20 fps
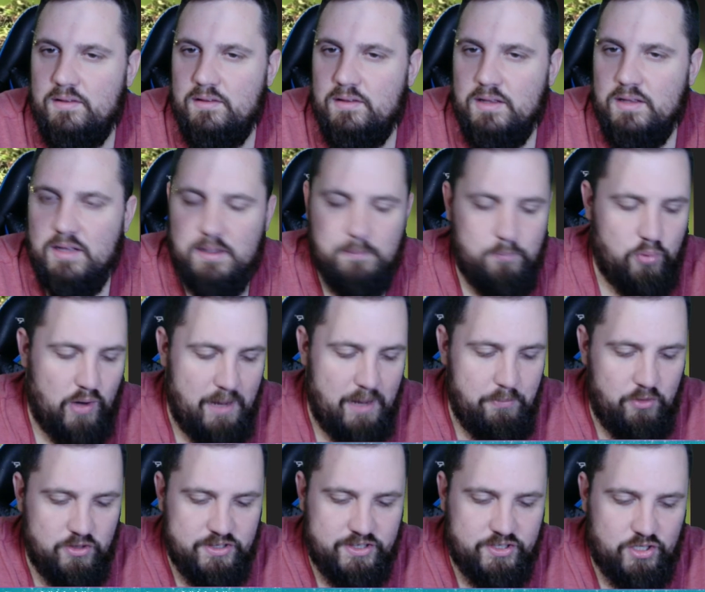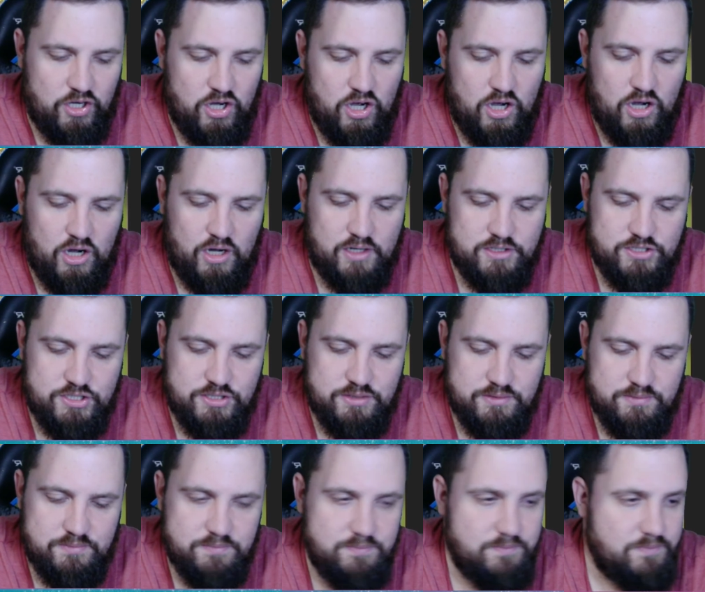Primal Surge.
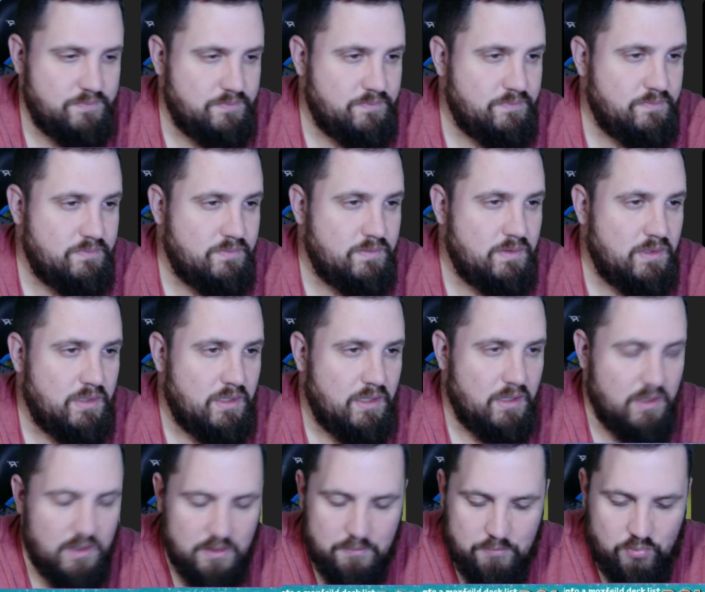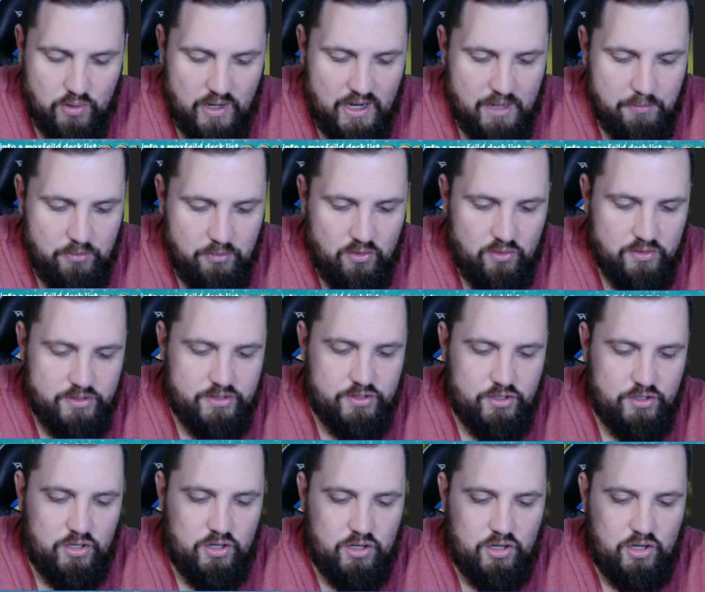Primal
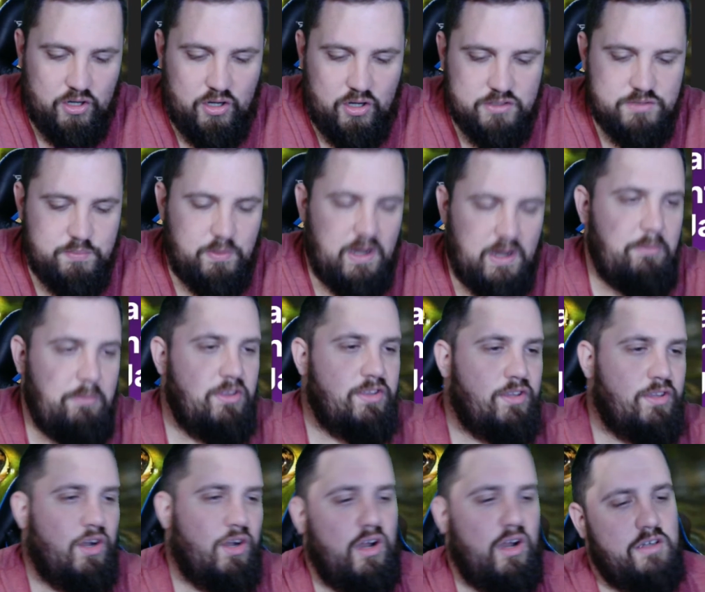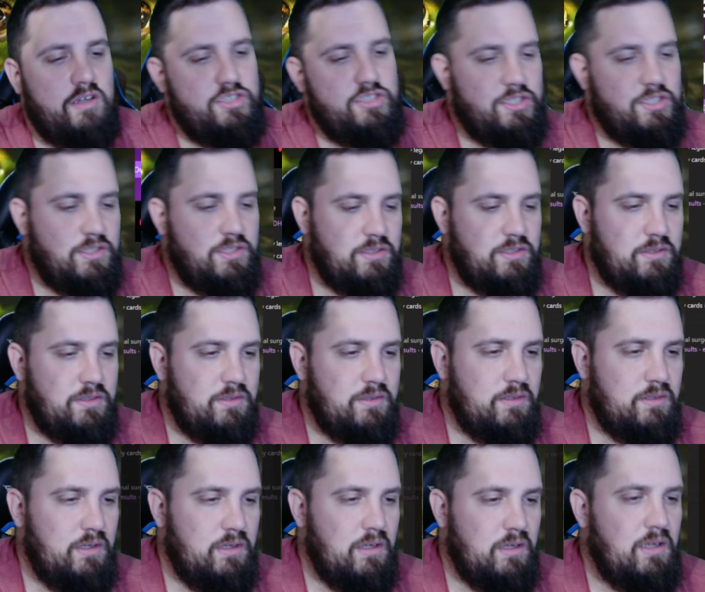Surge. Primal Surge.
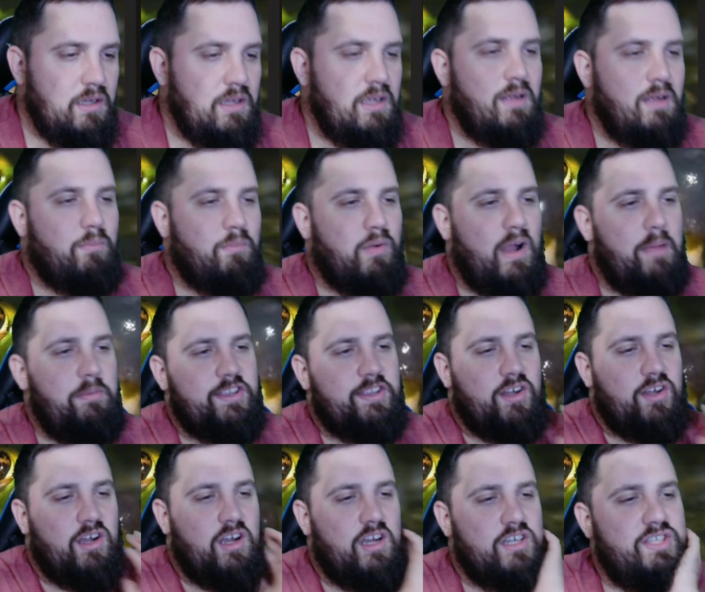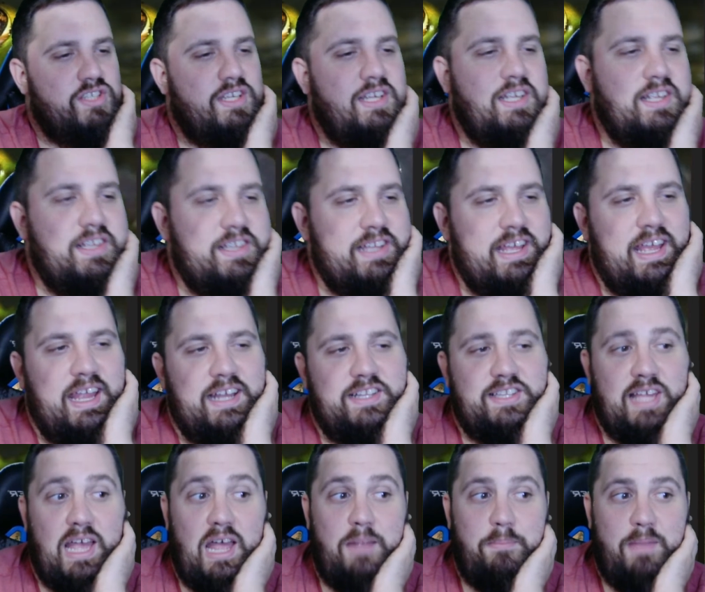Primal Surge is a
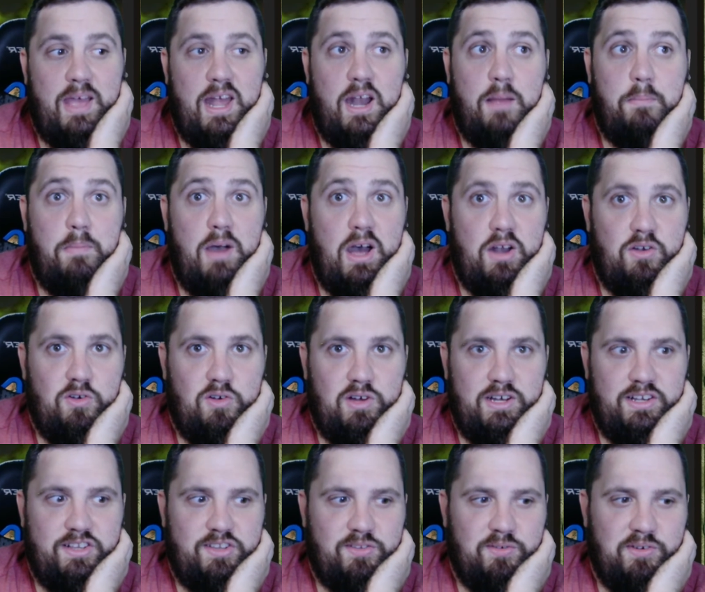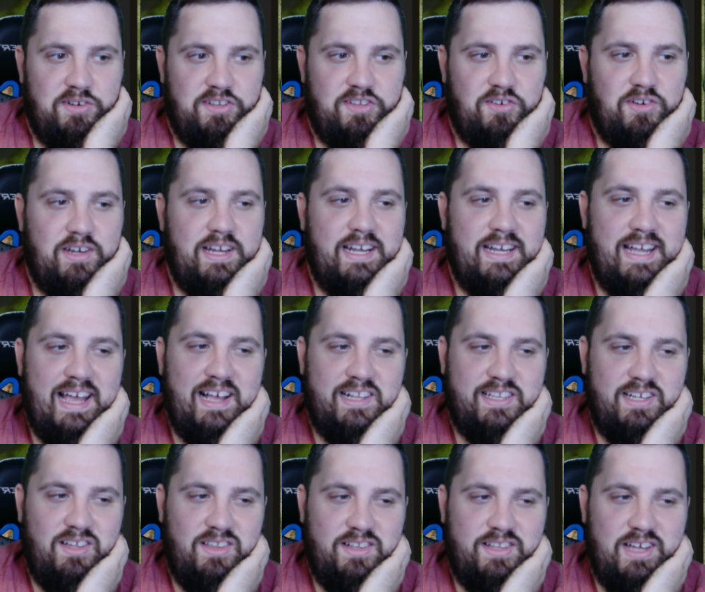10 mana mono green sorcery. And
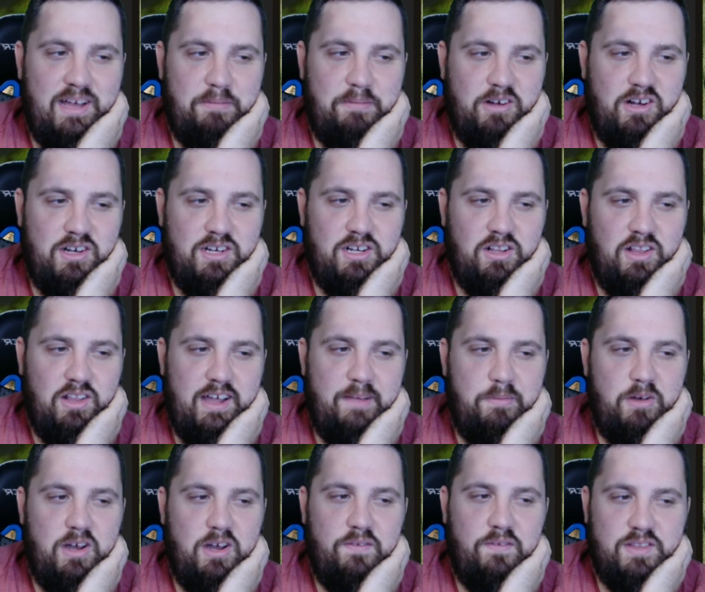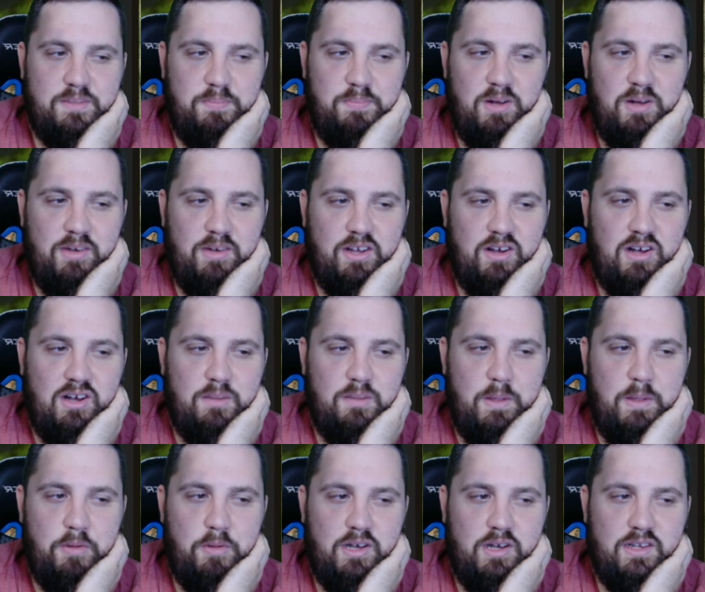exile the top card of your library. If it's a permanent card, you may
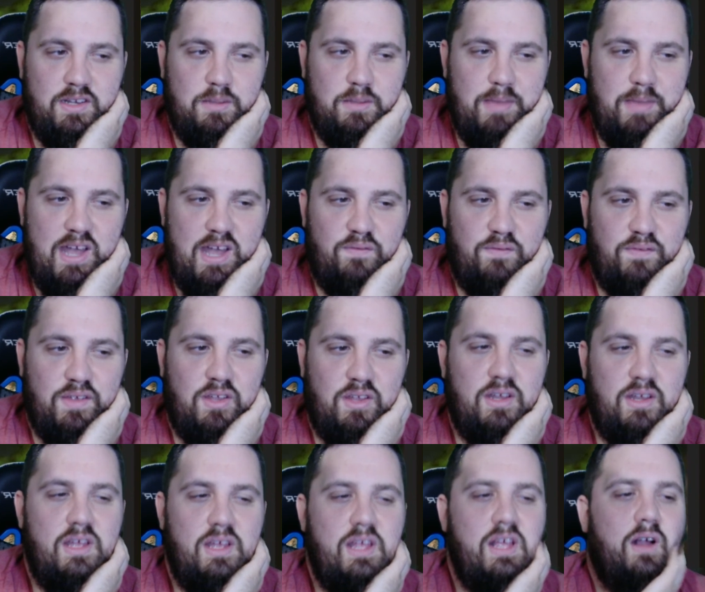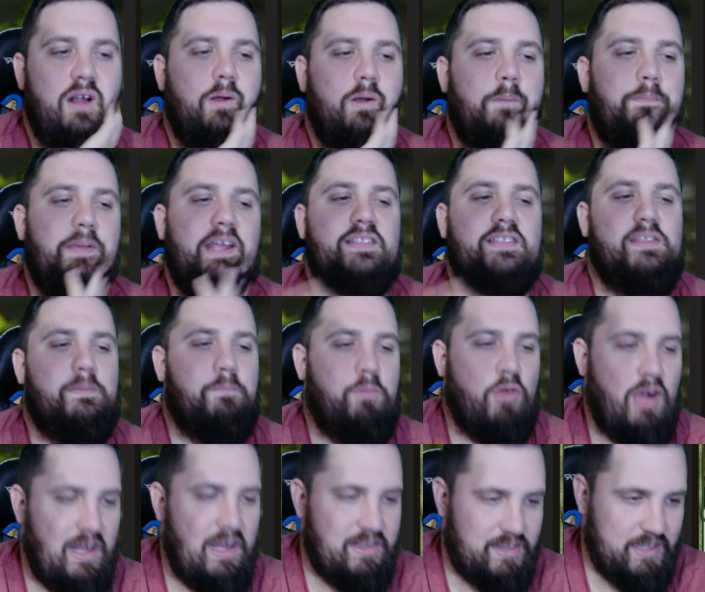put it onto the battlefield. Repeat the
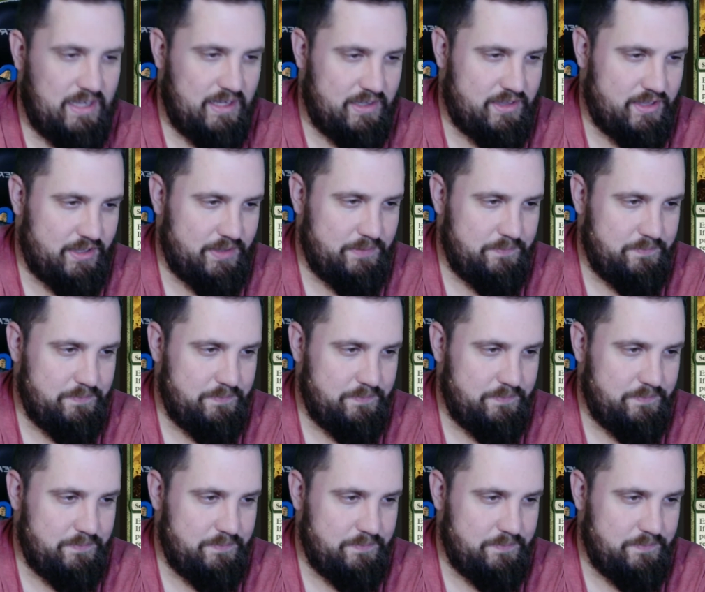process.